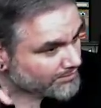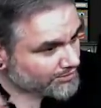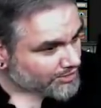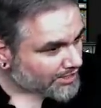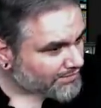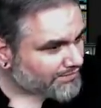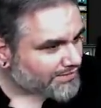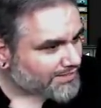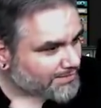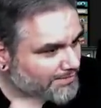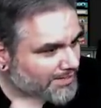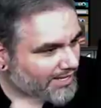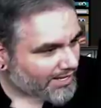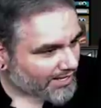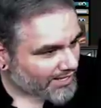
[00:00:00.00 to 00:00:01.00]
Shuffle it
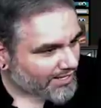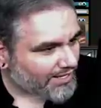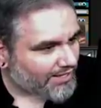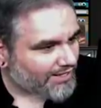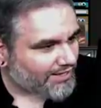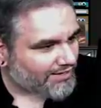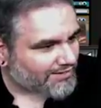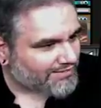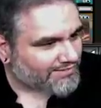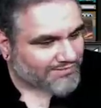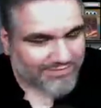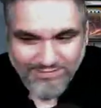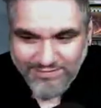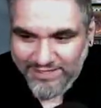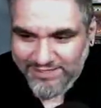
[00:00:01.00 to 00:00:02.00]
back in.
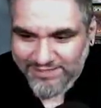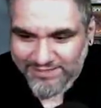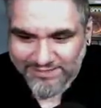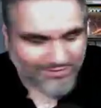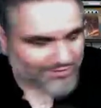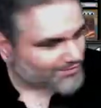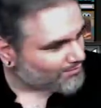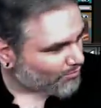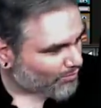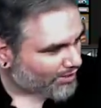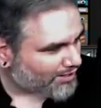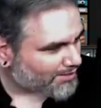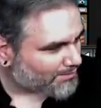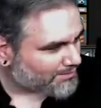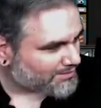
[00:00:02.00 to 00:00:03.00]
That's a
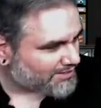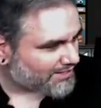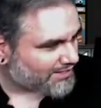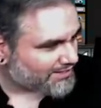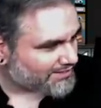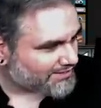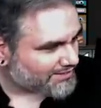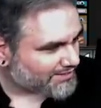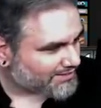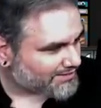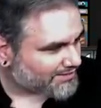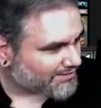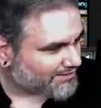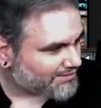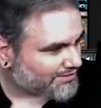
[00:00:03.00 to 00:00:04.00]
one hundred percent an Aziz
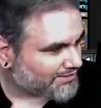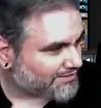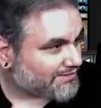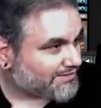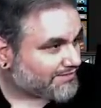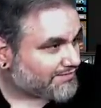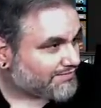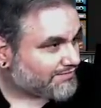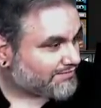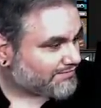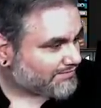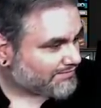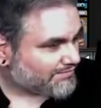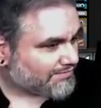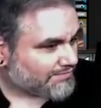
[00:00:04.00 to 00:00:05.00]
Ansari joke.
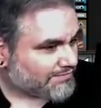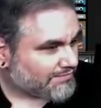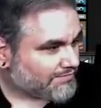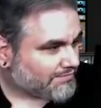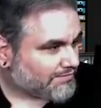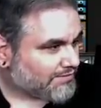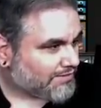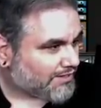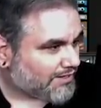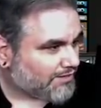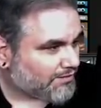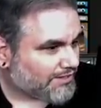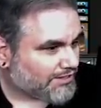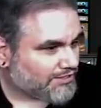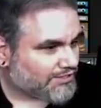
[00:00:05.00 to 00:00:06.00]

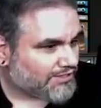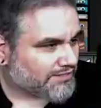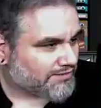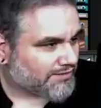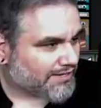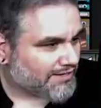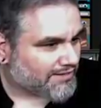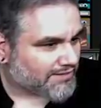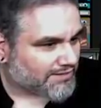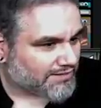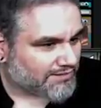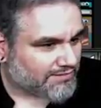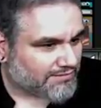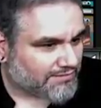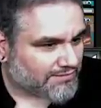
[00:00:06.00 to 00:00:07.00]
Oh, they just didn't do
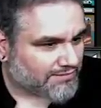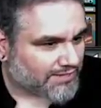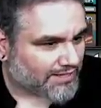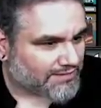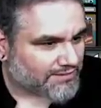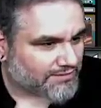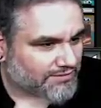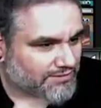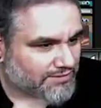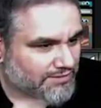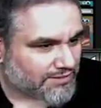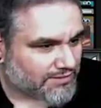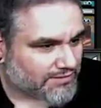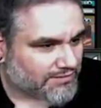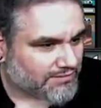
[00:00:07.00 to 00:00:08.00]
anything. That's
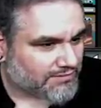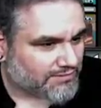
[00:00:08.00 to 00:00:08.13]
interesting.